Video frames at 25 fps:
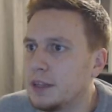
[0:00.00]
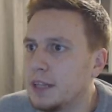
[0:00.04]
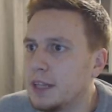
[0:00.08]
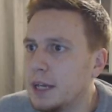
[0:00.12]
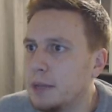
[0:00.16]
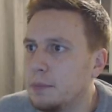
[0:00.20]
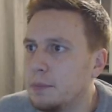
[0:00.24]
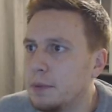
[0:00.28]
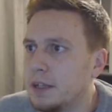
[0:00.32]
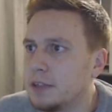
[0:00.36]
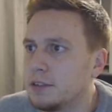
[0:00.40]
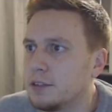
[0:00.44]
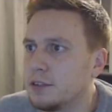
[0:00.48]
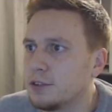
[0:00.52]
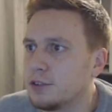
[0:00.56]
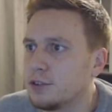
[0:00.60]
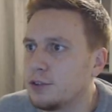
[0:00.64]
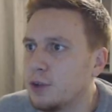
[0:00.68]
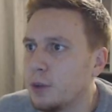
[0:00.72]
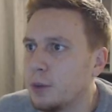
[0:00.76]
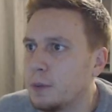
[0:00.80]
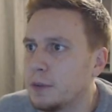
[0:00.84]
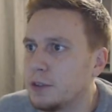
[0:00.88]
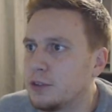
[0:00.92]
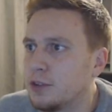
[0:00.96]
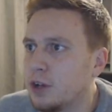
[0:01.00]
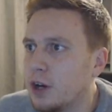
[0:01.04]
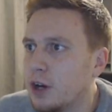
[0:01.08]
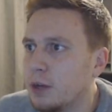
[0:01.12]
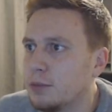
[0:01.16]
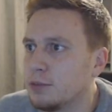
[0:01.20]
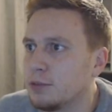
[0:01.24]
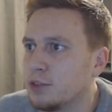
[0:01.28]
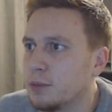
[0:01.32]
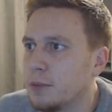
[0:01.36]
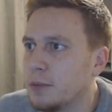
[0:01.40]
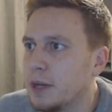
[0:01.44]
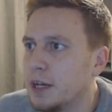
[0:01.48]
We're deep into stoppage
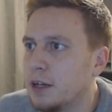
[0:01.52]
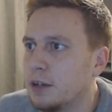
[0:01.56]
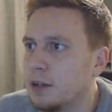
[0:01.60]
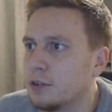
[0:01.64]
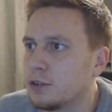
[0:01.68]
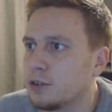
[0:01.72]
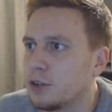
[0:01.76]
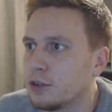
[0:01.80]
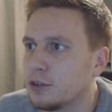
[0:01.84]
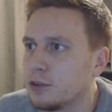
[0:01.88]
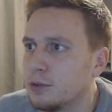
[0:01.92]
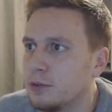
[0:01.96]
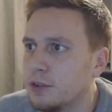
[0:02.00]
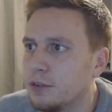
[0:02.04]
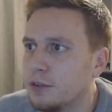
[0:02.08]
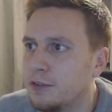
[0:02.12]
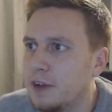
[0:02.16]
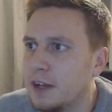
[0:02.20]
time. Semedo's got some